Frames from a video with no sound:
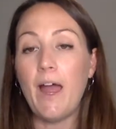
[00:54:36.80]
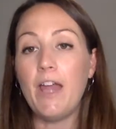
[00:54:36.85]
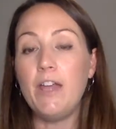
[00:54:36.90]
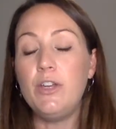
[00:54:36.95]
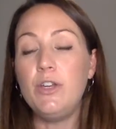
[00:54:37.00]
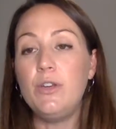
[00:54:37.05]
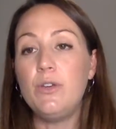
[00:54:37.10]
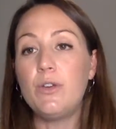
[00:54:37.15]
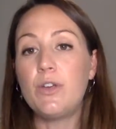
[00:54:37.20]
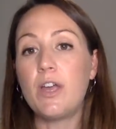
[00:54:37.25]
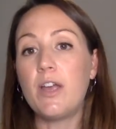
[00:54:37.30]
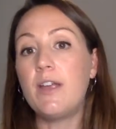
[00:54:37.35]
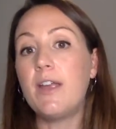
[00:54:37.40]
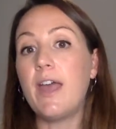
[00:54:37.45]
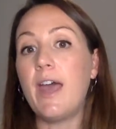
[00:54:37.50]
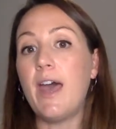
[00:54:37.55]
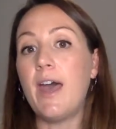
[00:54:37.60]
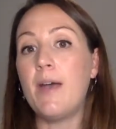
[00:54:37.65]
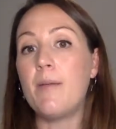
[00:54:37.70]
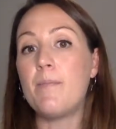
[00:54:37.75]
and you can
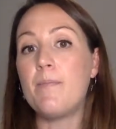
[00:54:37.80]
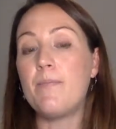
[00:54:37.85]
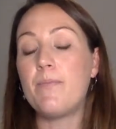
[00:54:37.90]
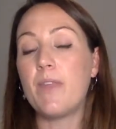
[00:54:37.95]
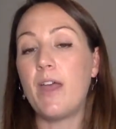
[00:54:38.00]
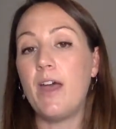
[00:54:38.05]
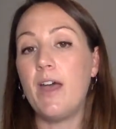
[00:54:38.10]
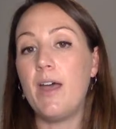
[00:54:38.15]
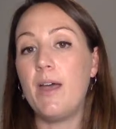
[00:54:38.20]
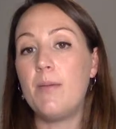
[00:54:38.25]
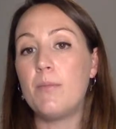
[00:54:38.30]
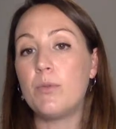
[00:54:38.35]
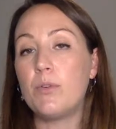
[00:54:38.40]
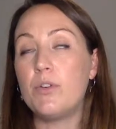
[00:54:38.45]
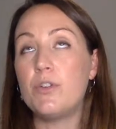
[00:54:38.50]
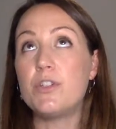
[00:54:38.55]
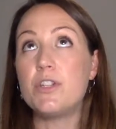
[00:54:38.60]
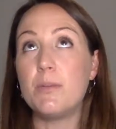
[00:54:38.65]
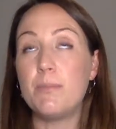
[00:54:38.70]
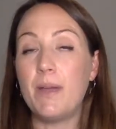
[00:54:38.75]
get, um, or
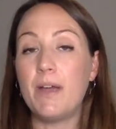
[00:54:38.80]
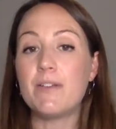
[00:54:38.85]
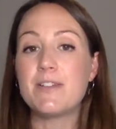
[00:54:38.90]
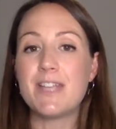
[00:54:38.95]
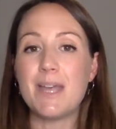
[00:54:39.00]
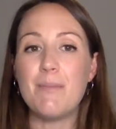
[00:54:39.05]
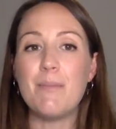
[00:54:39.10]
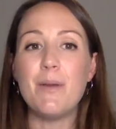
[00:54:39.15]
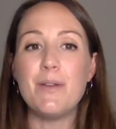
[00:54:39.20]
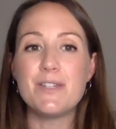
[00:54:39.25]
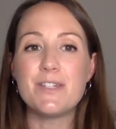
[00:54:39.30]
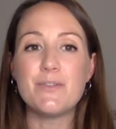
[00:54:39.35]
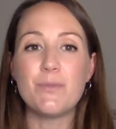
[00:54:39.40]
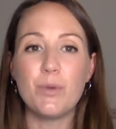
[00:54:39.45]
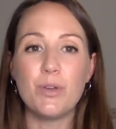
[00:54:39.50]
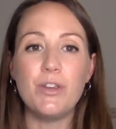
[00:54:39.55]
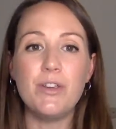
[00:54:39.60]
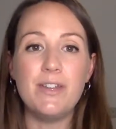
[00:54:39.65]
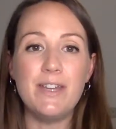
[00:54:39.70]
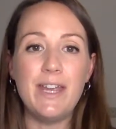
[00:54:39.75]
you should be able to get most of
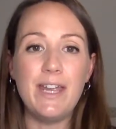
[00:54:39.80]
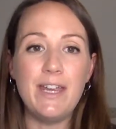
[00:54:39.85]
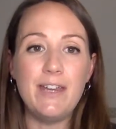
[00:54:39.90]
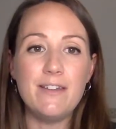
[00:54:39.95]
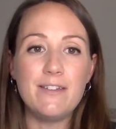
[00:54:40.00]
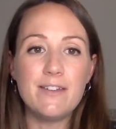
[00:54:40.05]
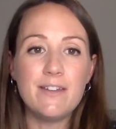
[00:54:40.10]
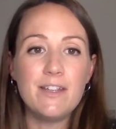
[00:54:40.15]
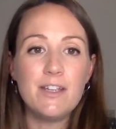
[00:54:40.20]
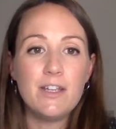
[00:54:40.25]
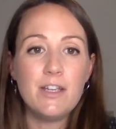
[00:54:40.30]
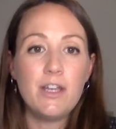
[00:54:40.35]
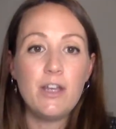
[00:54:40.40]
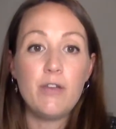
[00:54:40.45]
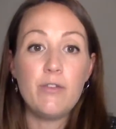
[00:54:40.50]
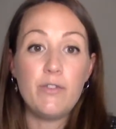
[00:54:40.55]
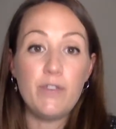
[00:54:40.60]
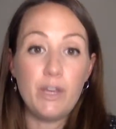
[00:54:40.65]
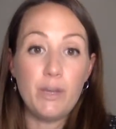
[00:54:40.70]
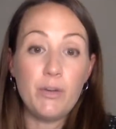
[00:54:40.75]
what you need
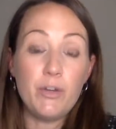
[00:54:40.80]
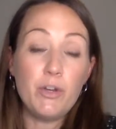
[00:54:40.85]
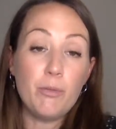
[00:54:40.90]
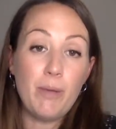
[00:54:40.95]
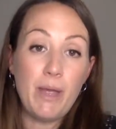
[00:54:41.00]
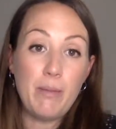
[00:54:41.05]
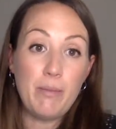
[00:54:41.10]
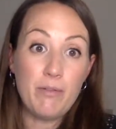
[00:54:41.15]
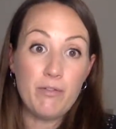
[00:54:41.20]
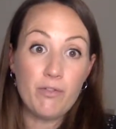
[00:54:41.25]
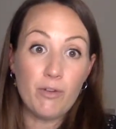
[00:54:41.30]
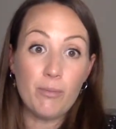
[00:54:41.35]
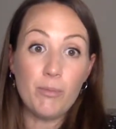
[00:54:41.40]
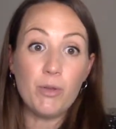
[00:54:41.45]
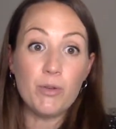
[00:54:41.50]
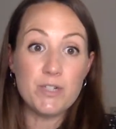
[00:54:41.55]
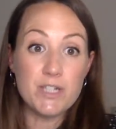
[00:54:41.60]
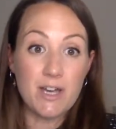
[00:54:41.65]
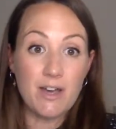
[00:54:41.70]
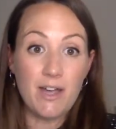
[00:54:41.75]
for you and your baby from
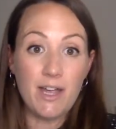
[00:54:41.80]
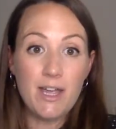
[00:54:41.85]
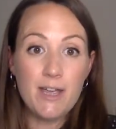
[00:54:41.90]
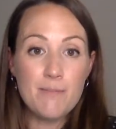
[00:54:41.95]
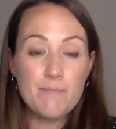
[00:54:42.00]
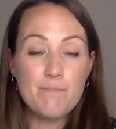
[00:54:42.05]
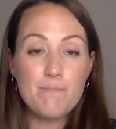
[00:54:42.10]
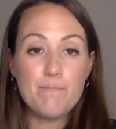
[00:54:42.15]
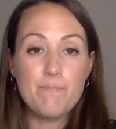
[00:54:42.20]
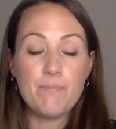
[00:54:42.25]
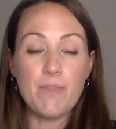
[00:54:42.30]
your diet.